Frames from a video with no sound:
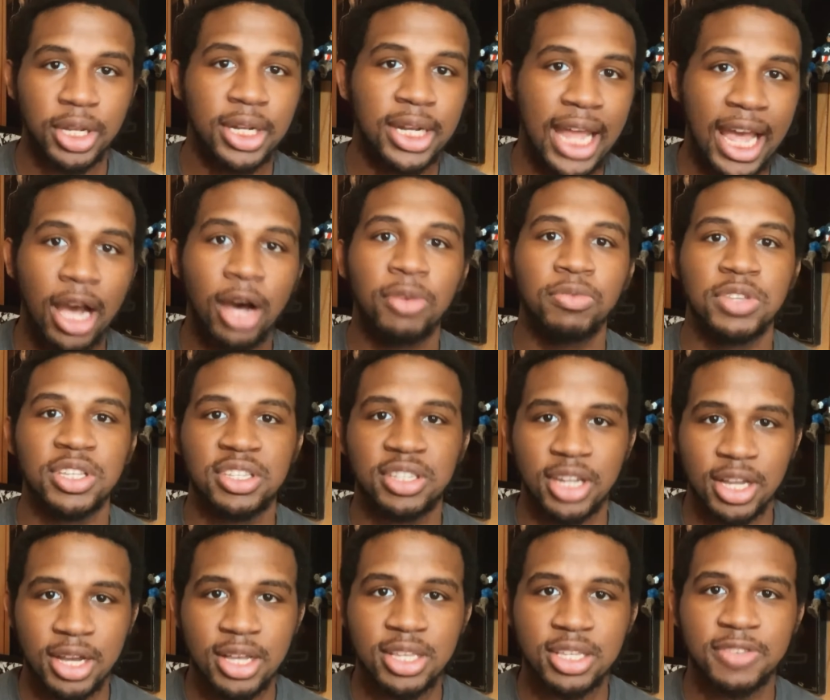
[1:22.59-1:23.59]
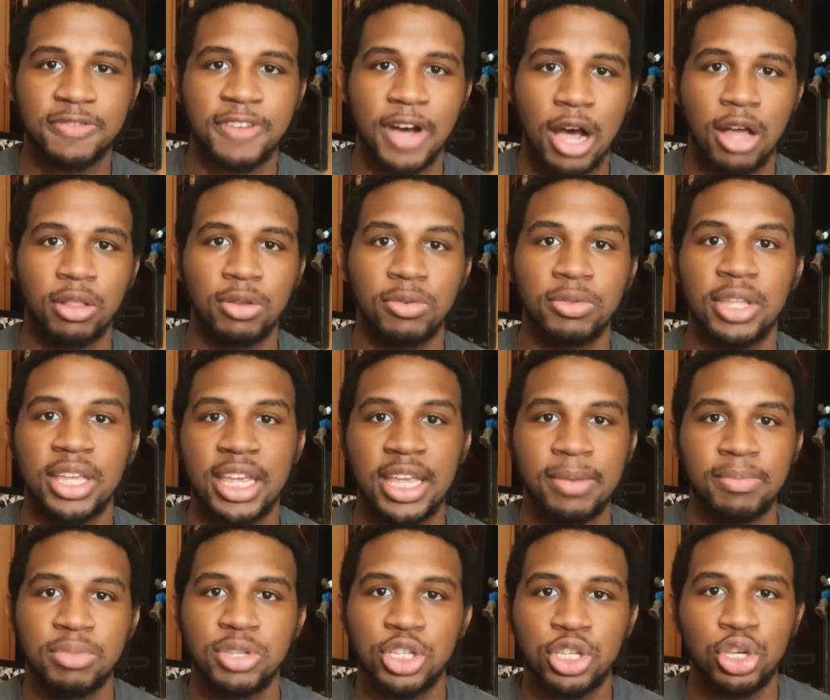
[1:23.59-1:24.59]
Now, this does follow the
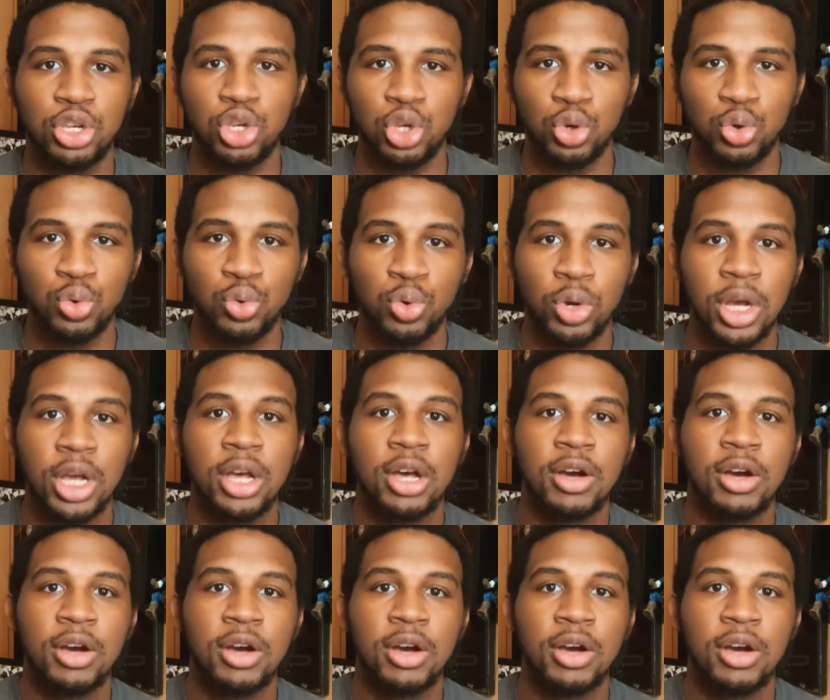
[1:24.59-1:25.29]
MCU